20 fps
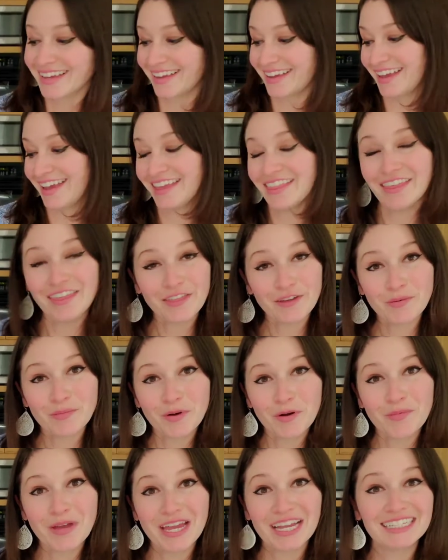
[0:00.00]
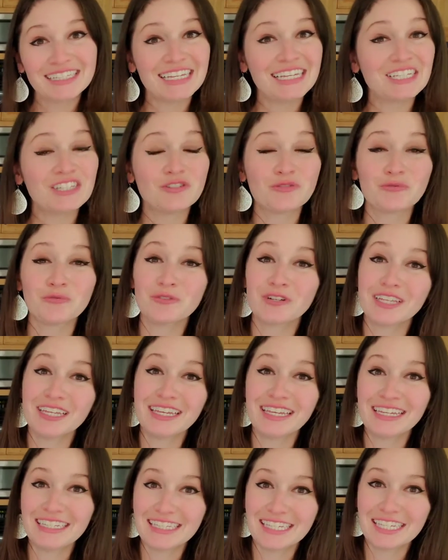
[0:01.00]
In the Thermomix, it's
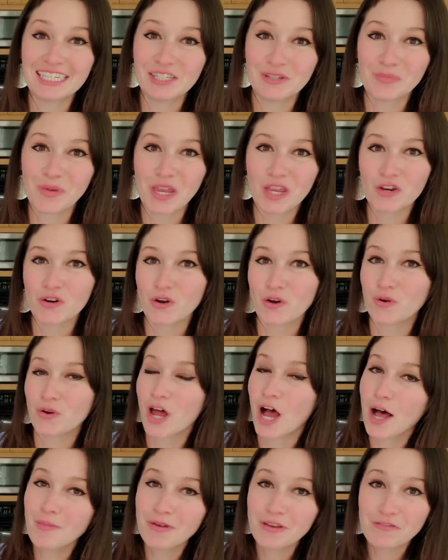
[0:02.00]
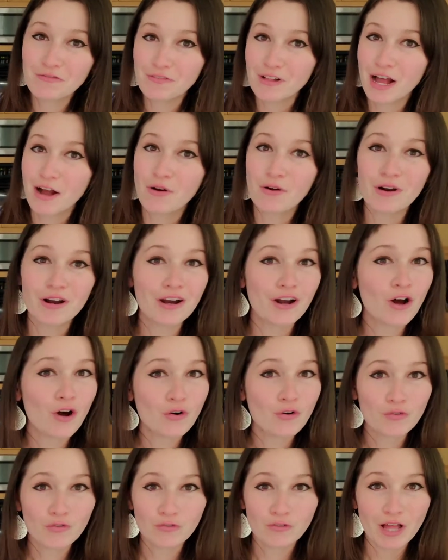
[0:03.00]
really easy to make your own almond flour,
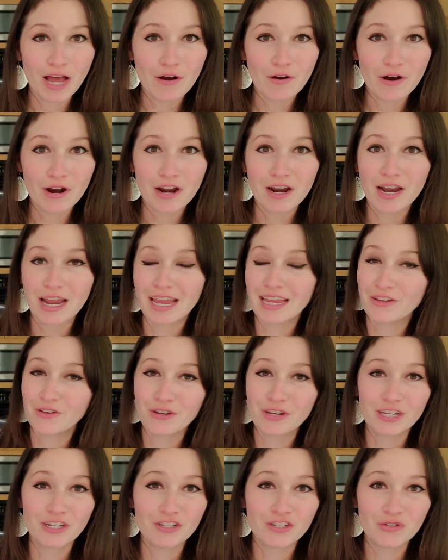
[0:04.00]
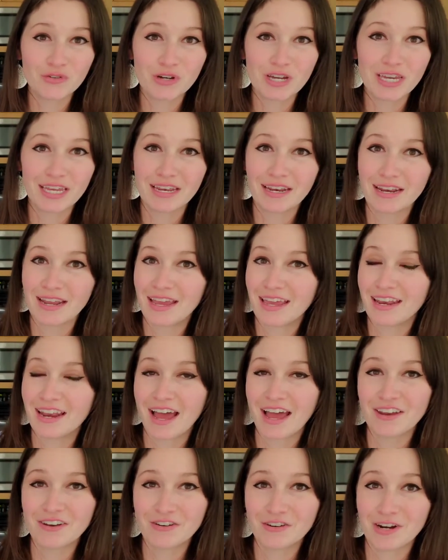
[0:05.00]
oat flour, and you can do it in
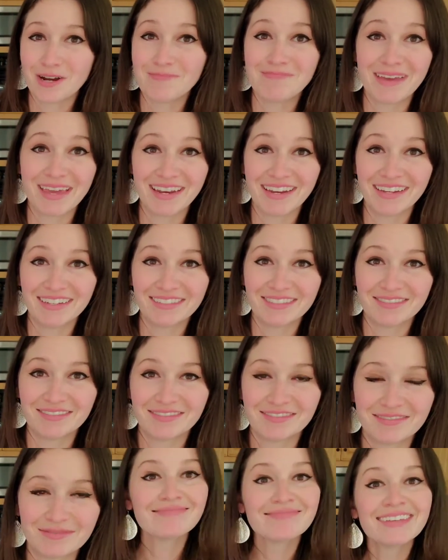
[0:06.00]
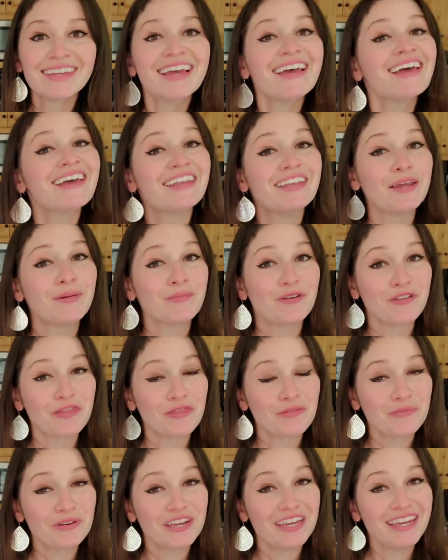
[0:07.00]
under a minute. Number
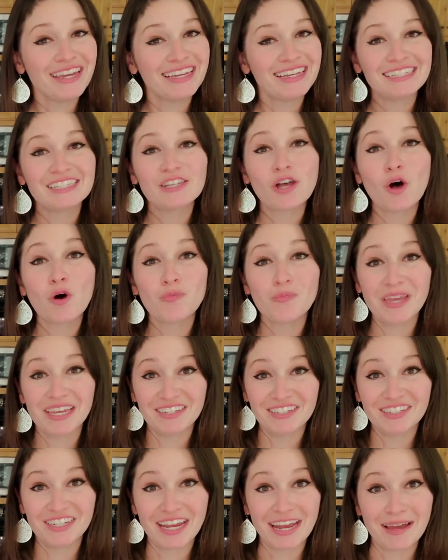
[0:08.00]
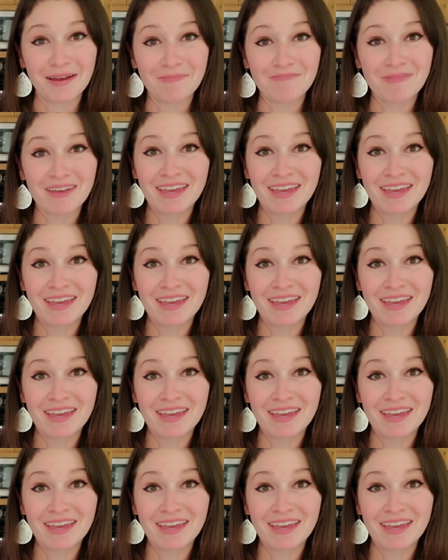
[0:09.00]
3 is homemade jam.